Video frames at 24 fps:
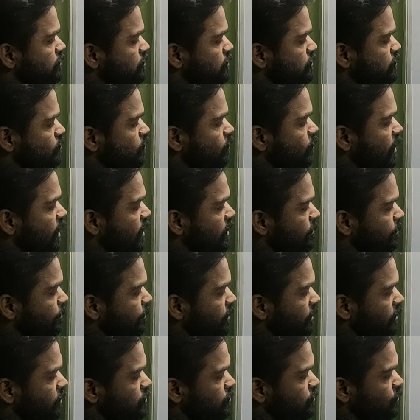is 1
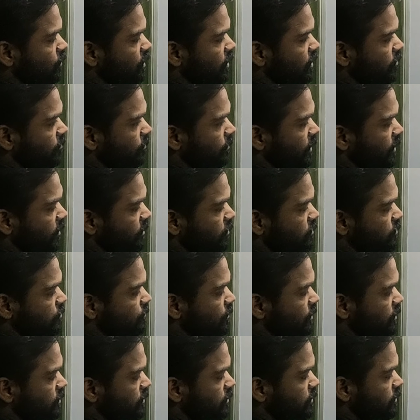plus 1 minus
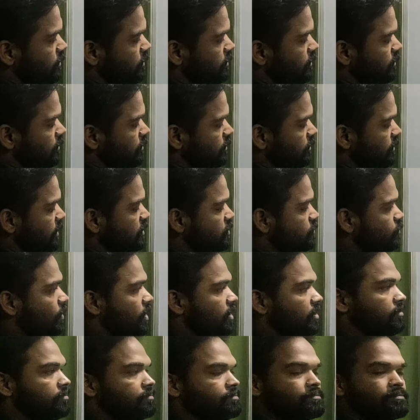1. That's
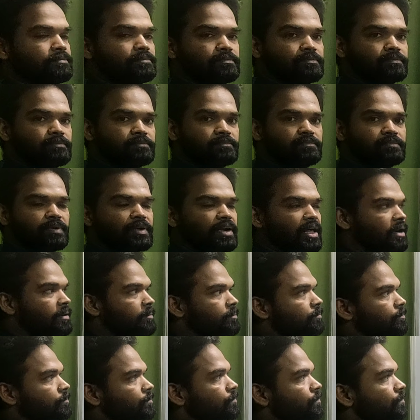1. Done.
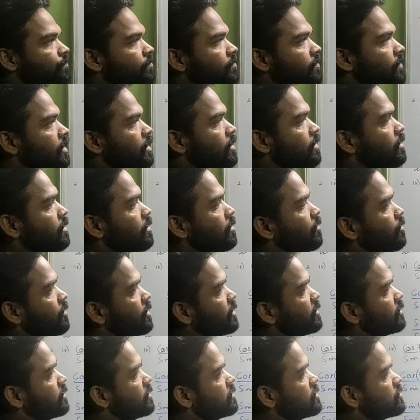Look
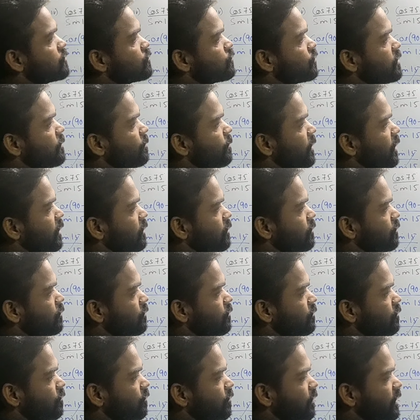at this 3 part
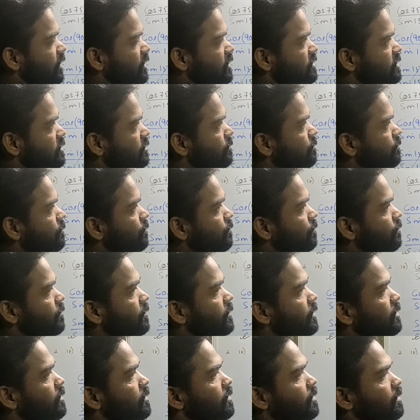2. Very easy.
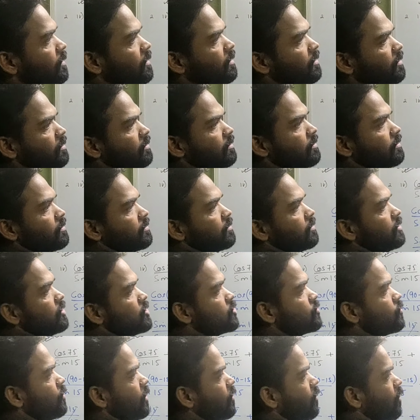
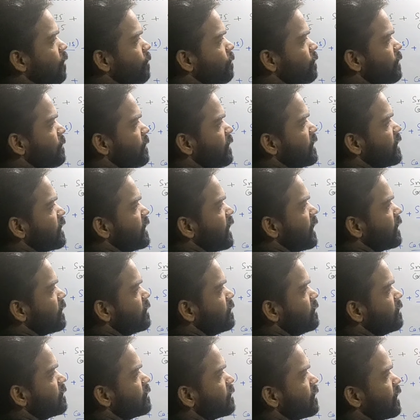These 2 are complementary
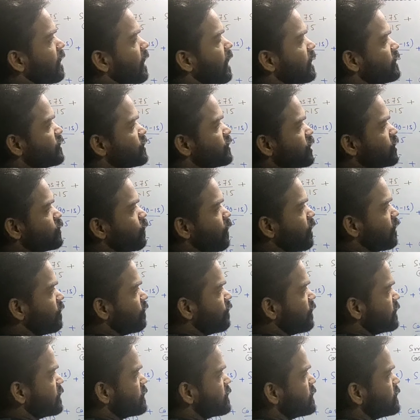angle. I'll change one
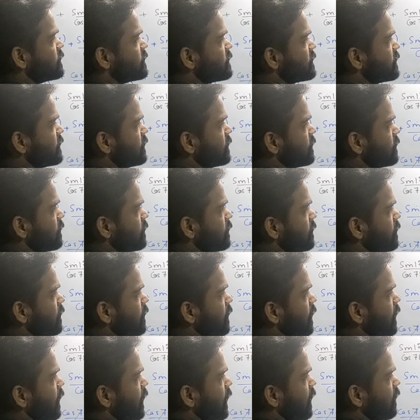of it. See,
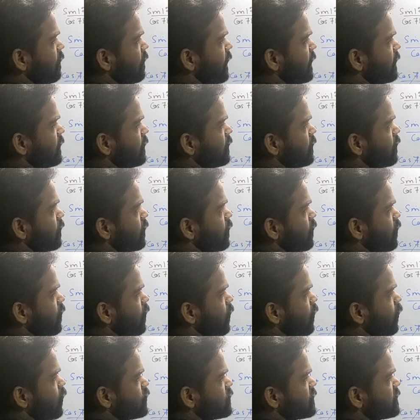I'll write
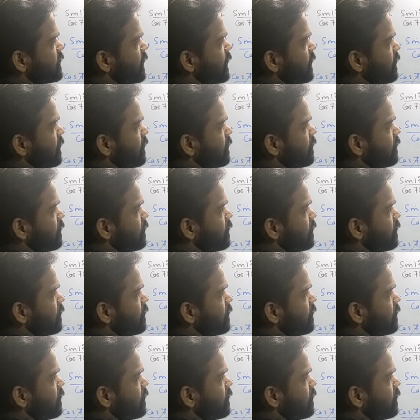cosec